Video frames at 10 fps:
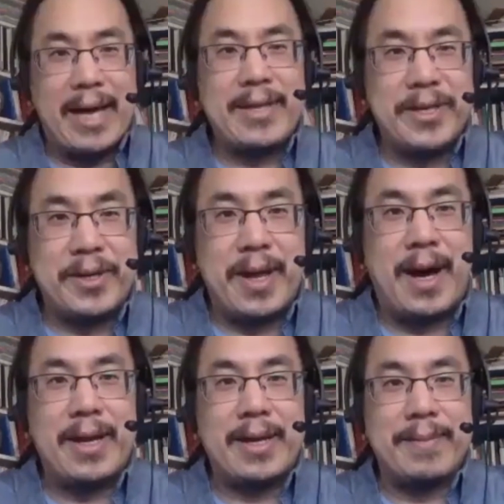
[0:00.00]
that you're
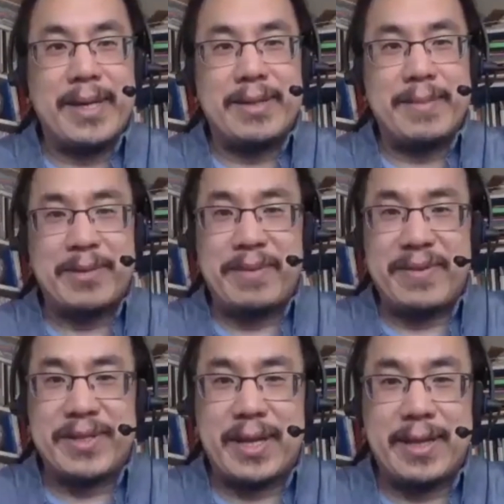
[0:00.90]
nodding because it makes me
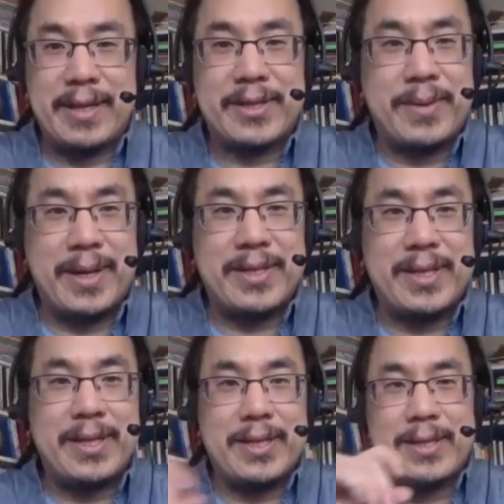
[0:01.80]
feel slightly less
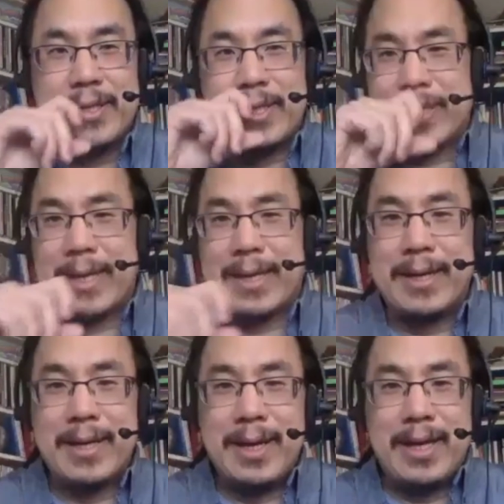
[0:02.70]
crazy because this is like
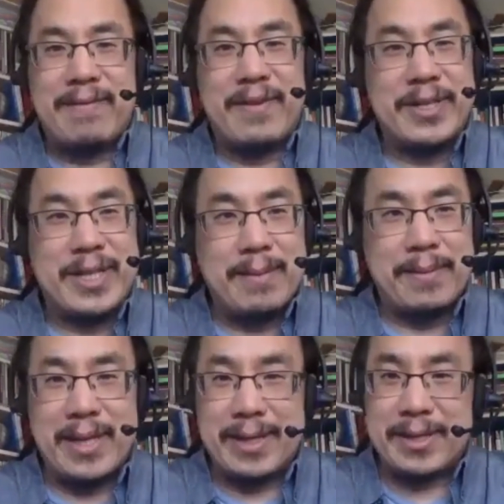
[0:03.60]
the first time I'm
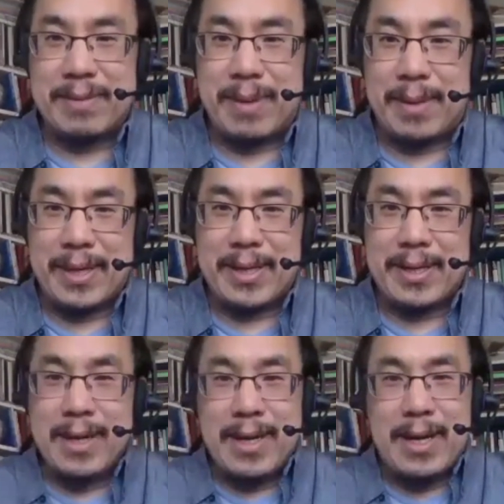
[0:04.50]
saying this in public.
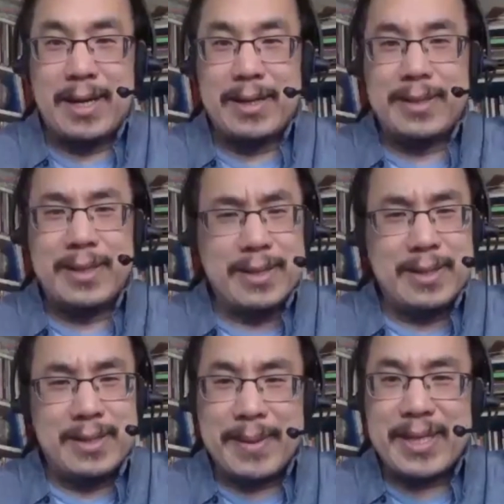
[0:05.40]

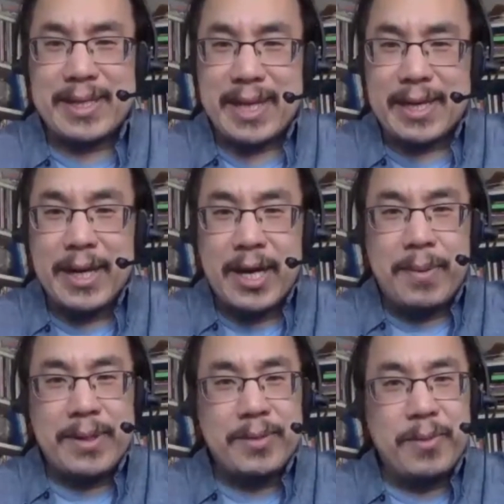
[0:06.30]
Does that make sense? Like
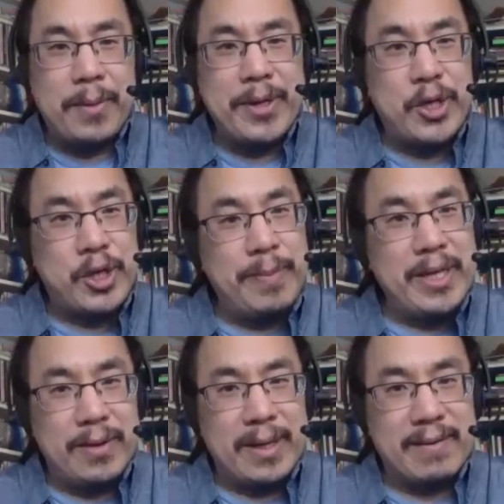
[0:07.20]
what we should be
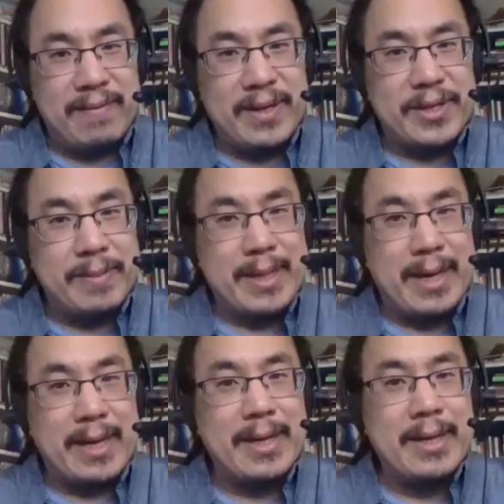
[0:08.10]
doing, it feels to me
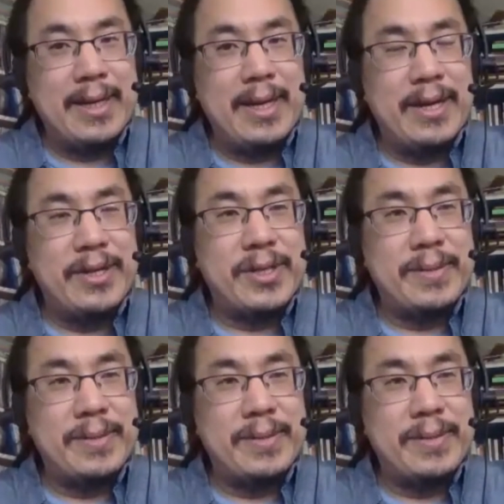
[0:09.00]
like, is